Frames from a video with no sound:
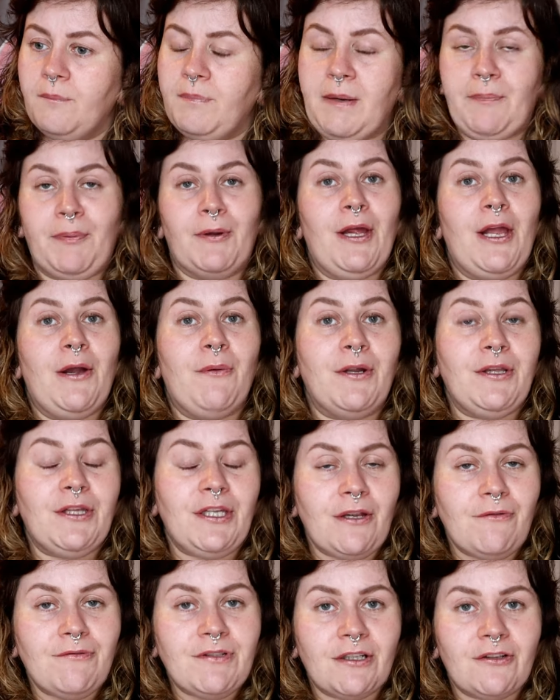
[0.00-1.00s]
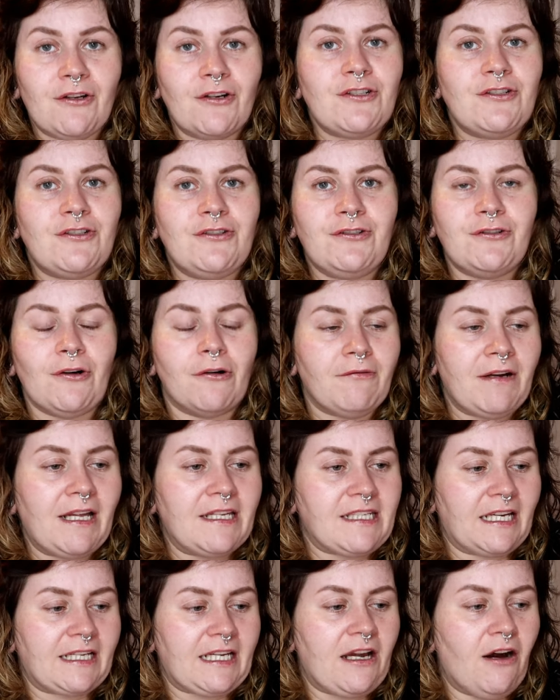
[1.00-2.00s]
people who are new to Lush don't
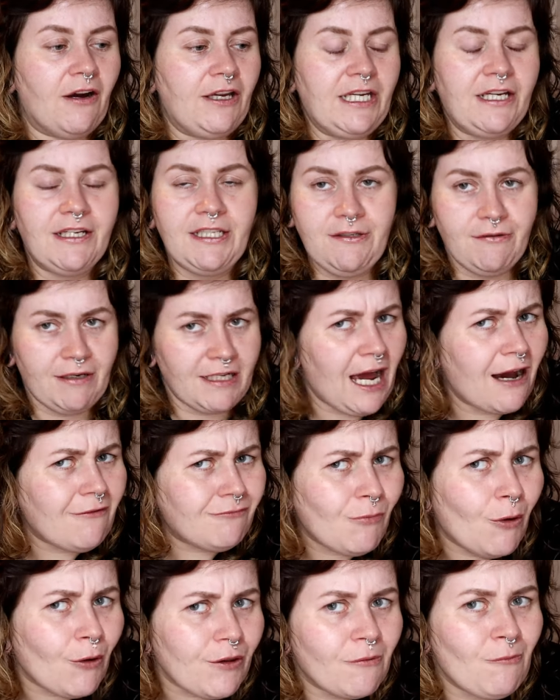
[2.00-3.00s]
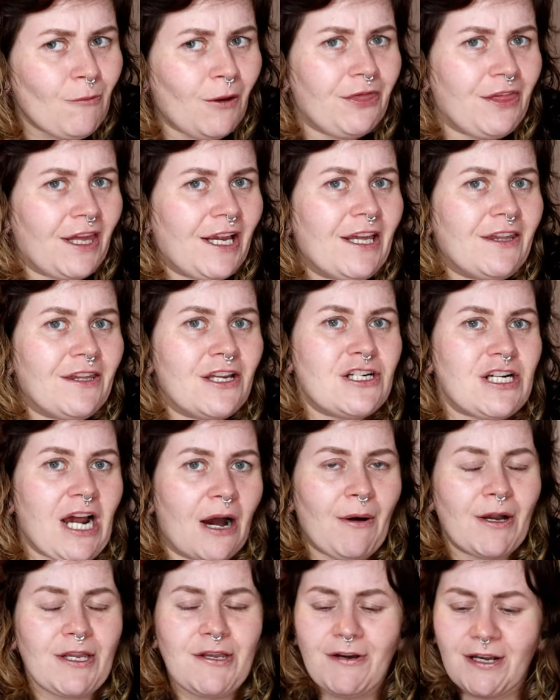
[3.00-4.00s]
realize like, oh, you can have more than one thing in the
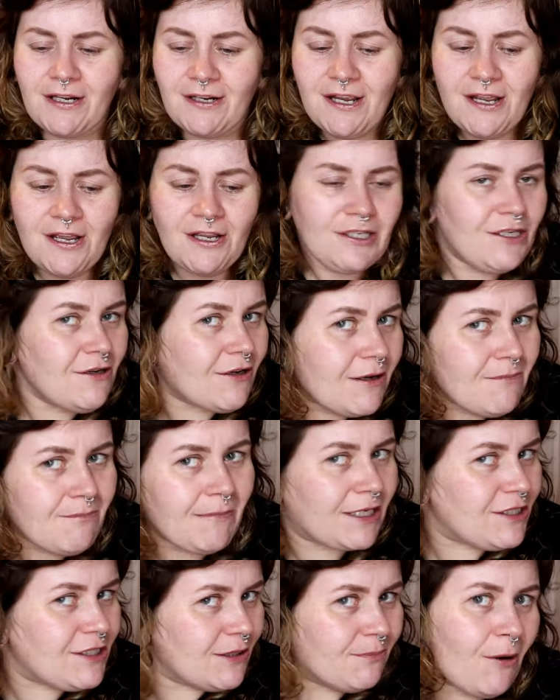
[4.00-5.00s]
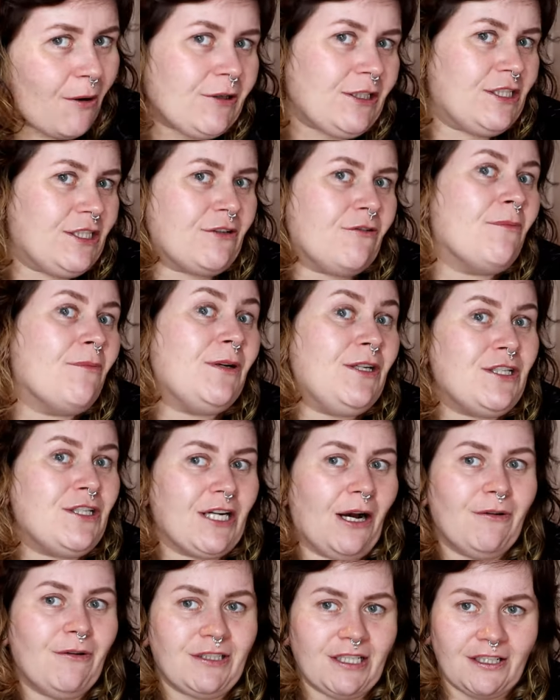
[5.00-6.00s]
shower. You can mix your body scrub and your
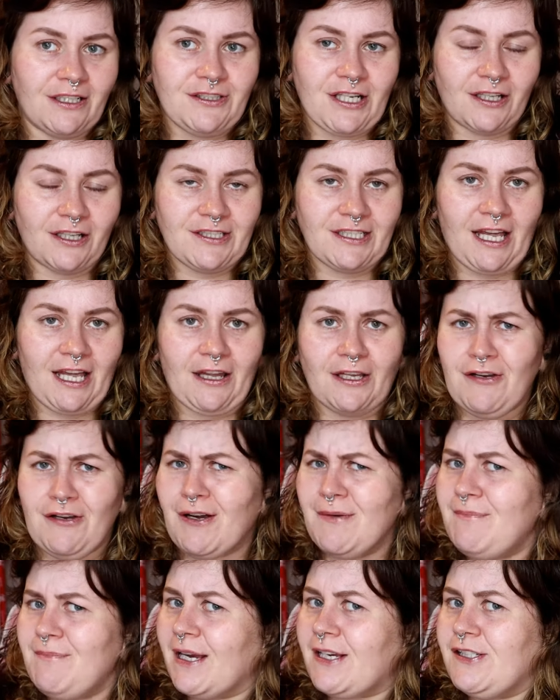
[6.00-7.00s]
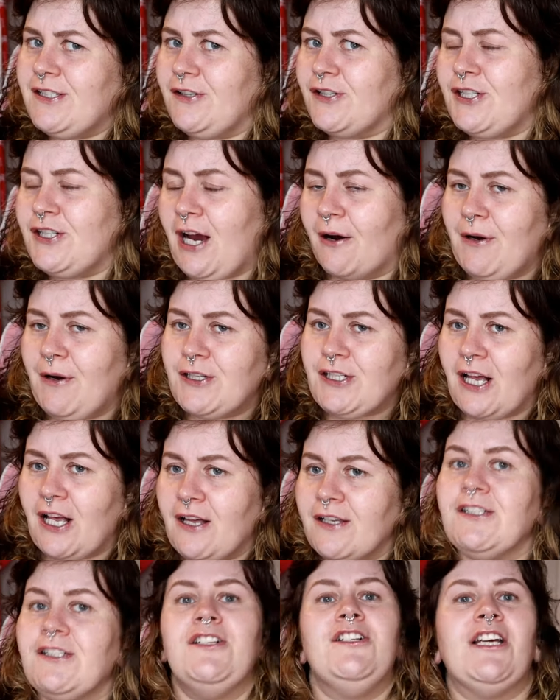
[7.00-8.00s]
shower gels together. You can mix your shower
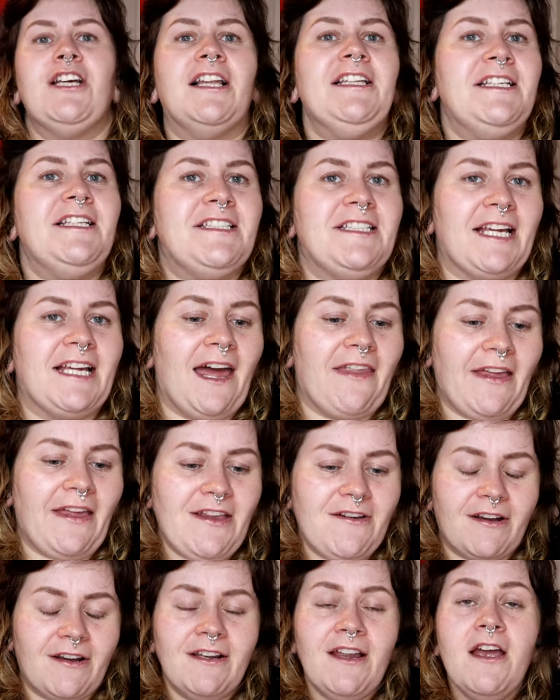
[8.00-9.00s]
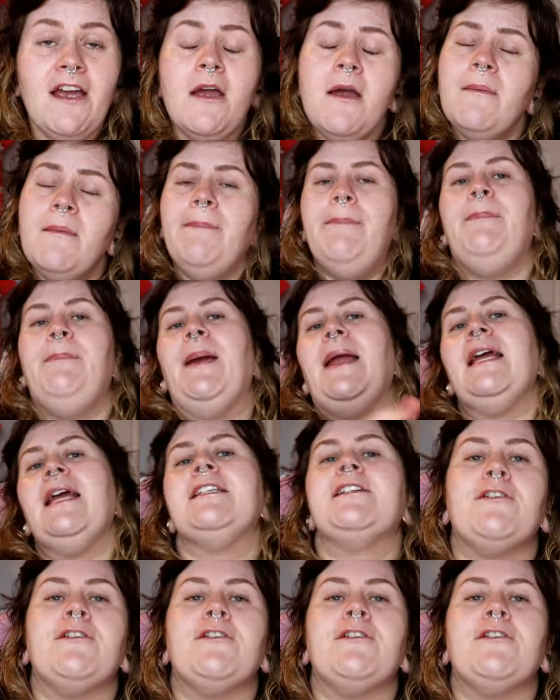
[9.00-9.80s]
gels and jellies together. You can be